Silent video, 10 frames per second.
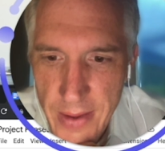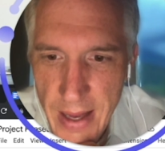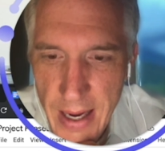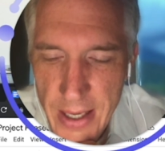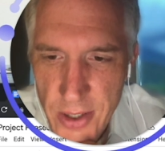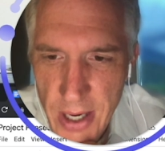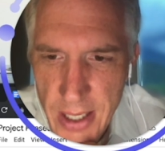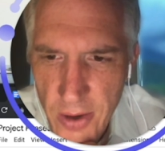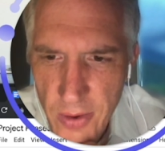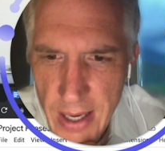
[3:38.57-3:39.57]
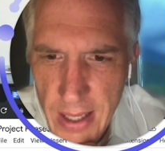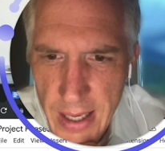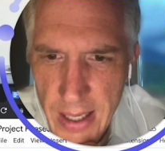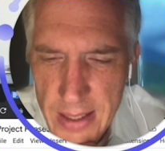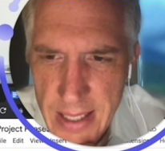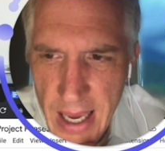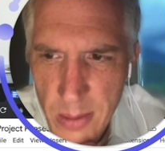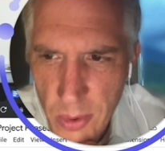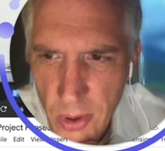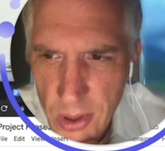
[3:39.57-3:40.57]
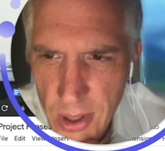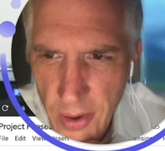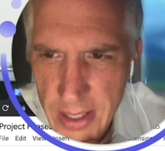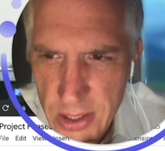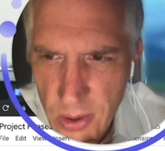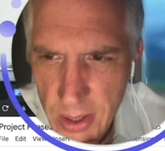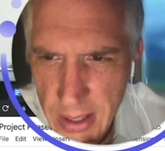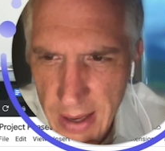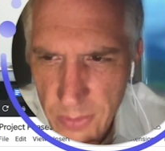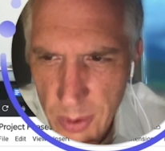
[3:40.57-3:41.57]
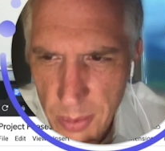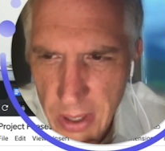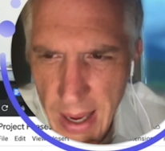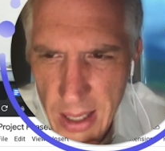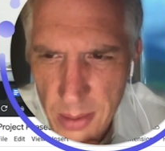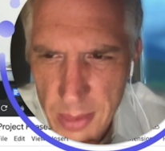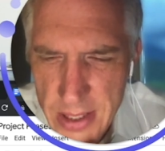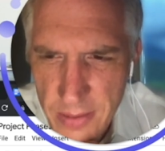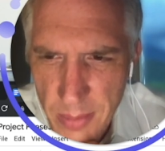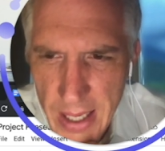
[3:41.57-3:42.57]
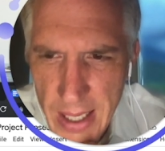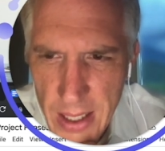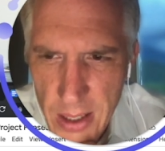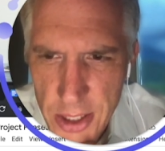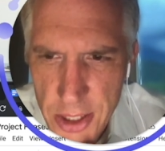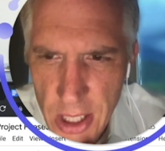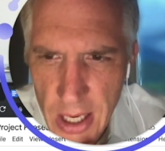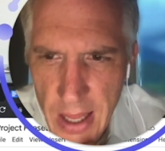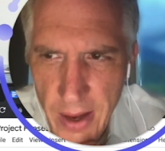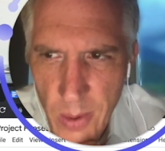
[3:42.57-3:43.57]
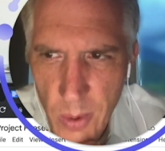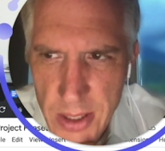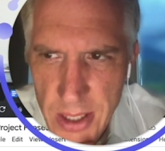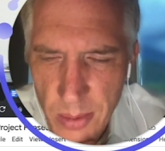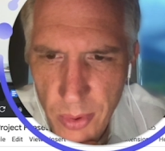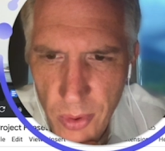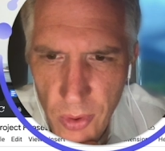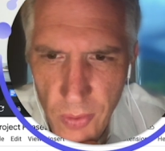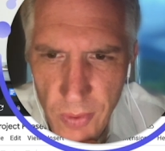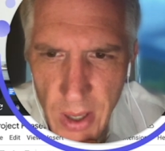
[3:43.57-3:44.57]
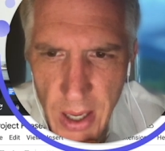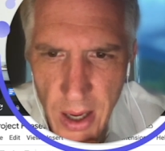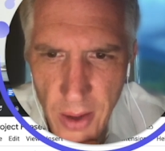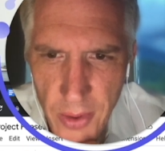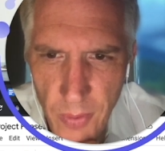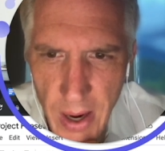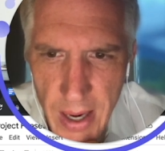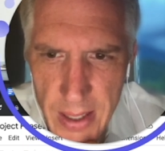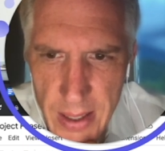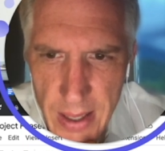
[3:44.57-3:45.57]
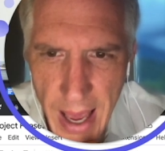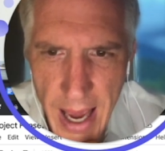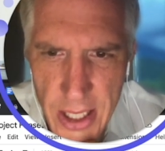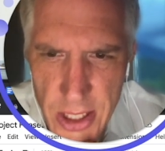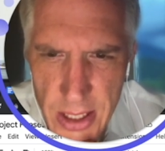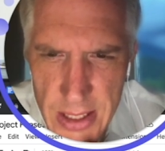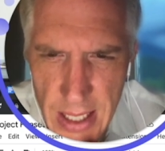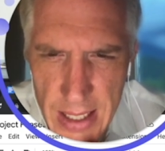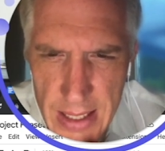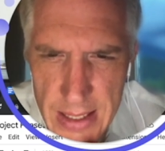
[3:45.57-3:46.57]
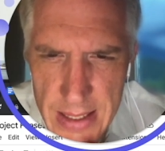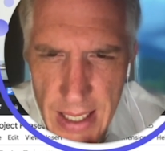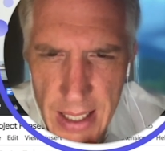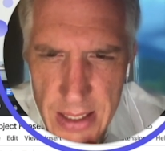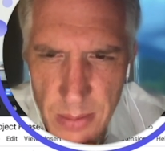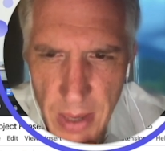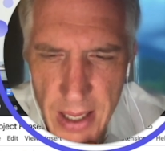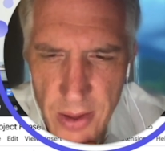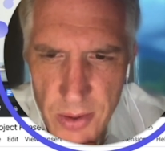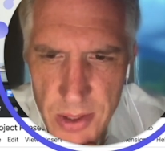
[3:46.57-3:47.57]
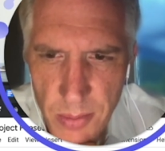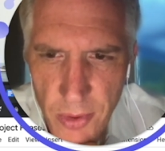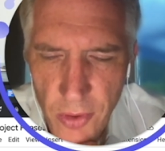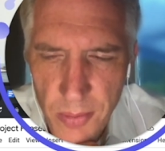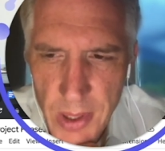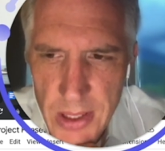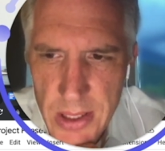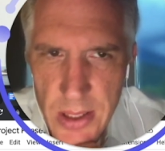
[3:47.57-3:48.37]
I tried to create a table. All right. So on the left we put elements of my English that I want to improve. On the right, actions I need to take to make those improvements.